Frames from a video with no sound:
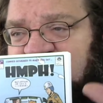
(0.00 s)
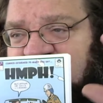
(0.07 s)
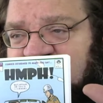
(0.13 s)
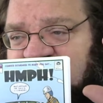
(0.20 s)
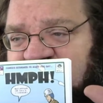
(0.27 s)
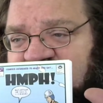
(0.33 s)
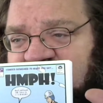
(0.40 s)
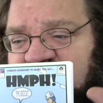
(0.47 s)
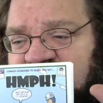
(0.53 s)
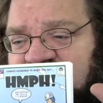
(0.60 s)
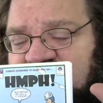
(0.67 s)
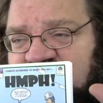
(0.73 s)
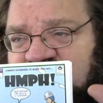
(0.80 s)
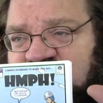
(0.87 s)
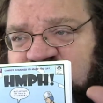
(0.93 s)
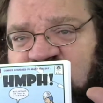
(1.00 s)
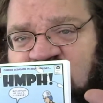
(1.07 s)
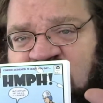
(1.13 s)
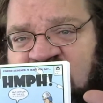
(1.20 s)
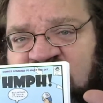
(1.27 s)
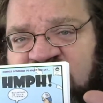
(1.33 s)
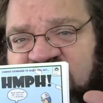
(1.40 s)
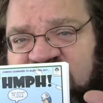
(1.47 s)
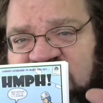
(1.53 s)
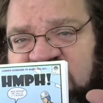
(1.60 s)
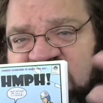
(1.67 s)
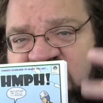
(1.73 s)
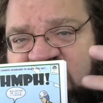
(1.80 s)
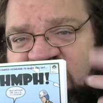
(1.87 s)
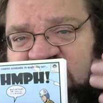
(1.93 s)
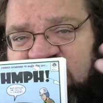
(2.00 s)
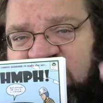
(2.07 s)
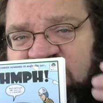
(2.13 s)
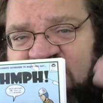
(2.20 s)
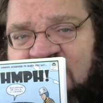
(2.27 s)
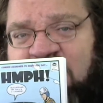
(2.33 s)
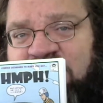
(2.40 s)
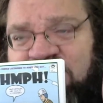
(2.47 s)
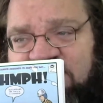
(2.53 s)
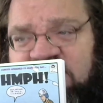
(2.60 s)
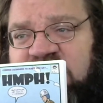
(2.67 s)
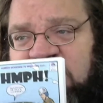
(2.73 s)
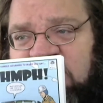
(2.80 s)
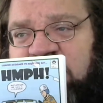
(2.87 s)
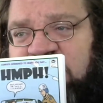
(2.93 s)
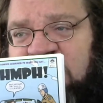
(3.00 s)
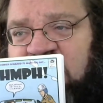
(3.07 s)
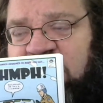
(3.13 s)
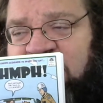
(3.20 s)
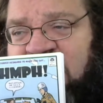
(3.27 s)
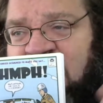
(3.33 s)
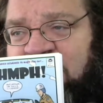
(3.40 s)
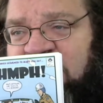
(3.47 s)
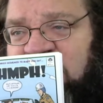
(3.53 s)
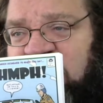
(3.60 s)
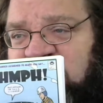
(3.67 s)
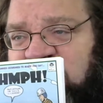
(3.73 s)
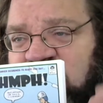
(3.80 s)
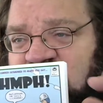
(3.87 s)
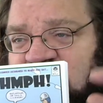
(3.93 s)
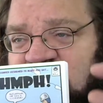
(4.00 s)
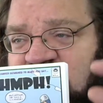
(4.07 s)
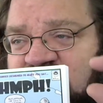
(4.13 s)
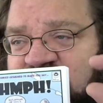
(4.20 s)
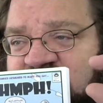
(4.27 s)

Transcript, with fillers: uh, show off the uh, pop, make it pop and show a little bit.